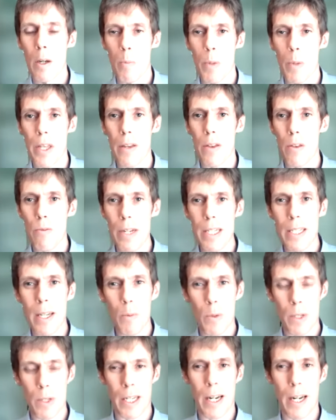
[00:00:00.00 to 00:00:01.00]
But the reason I
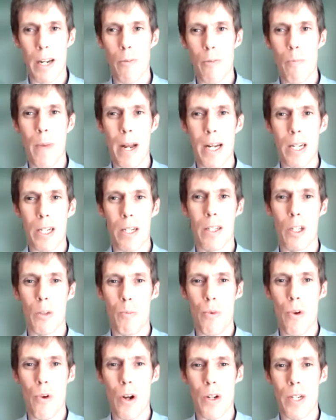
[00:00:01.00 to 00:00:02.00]
want to kind of mention this
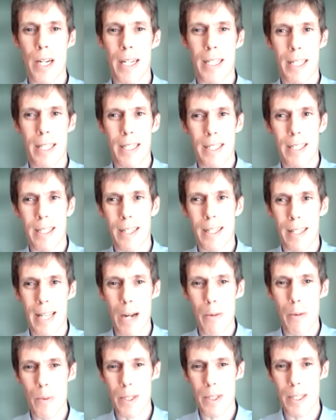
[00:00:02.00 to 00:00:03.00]
project is that
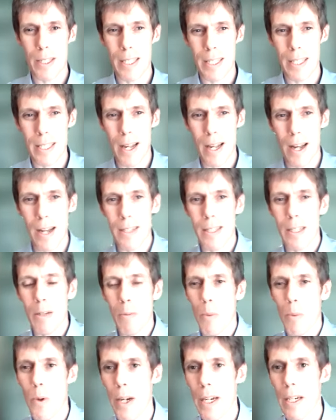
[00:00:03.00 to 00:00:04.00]
that was the
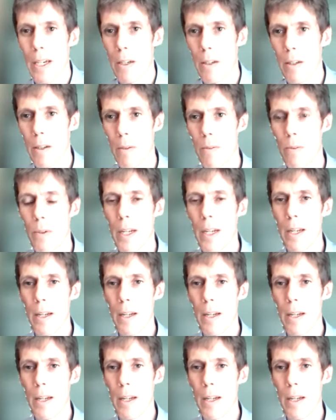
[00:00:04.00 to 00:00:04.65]
starting point of